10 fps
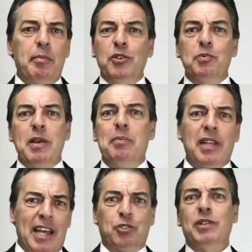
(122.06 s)
But most
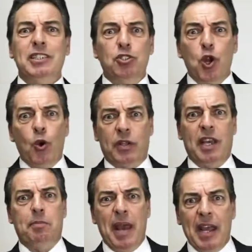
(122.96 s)
people actually don't
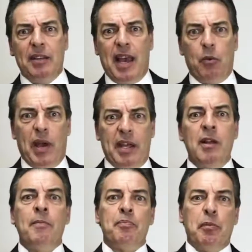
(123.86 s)
get paid that way.
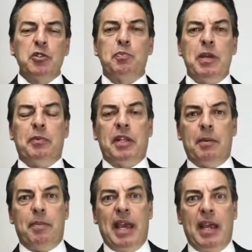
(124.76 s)
Most people
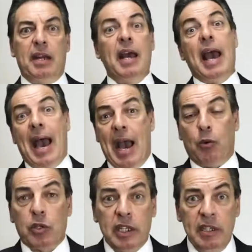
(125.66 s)
get paid
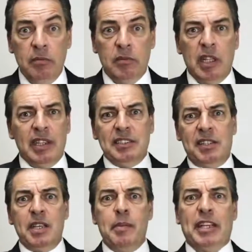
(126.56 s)
hourly.
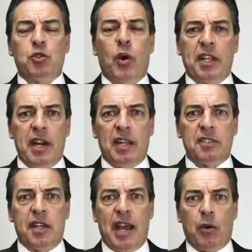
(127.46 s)
Let's say you make twenty
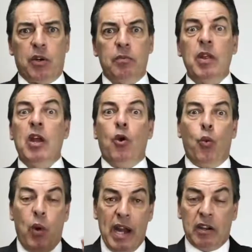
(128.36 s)
dollars an hour.
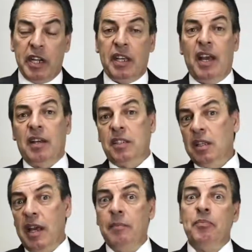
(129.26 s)
We're going to
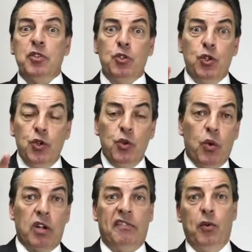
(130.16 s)
calculate, do you
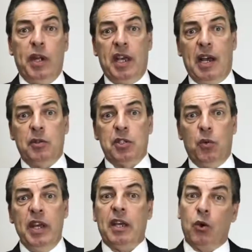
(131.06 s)
work forty hours
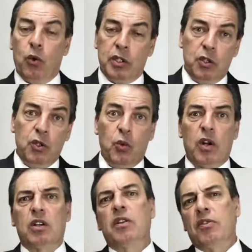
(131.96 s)
a week or do you
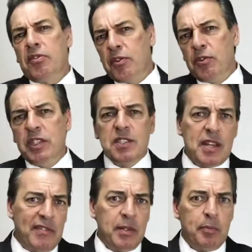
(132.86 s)
work
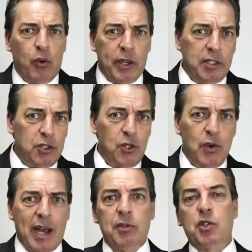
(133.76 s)
thirty-seven point
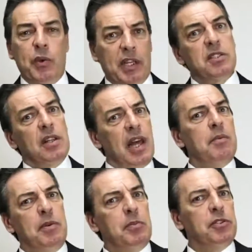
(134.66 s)
two hours a week? Because a lot
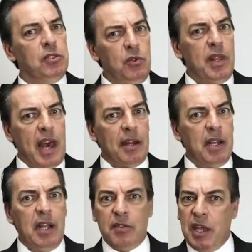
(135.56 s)
of people do that.
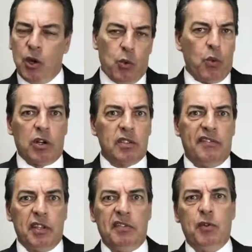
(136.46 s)
They don't work the
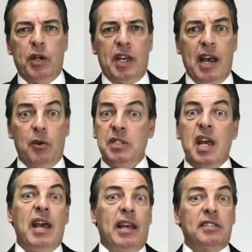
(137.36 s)
full forty hours,
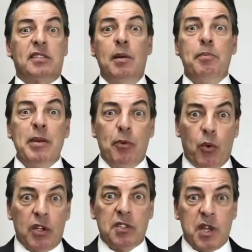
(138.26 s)
and some people
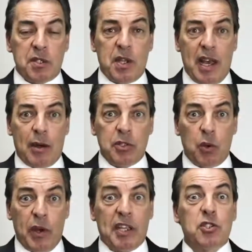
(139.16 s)
work sixty hours
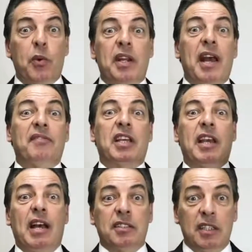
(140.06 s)
a week, so we're going to have to
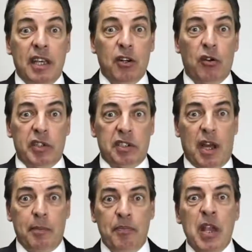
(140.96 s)
calculate
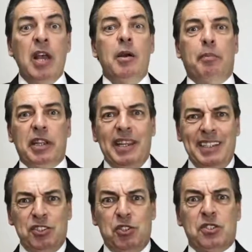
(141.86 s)
overtime. But
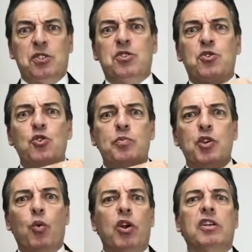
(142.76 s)
let's just assume
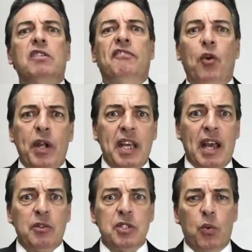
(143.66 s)
you're working forty
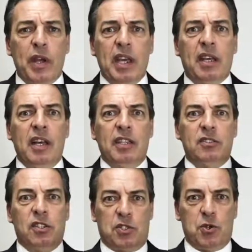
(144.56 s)
hours a week
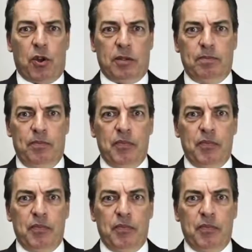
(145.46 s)
to start.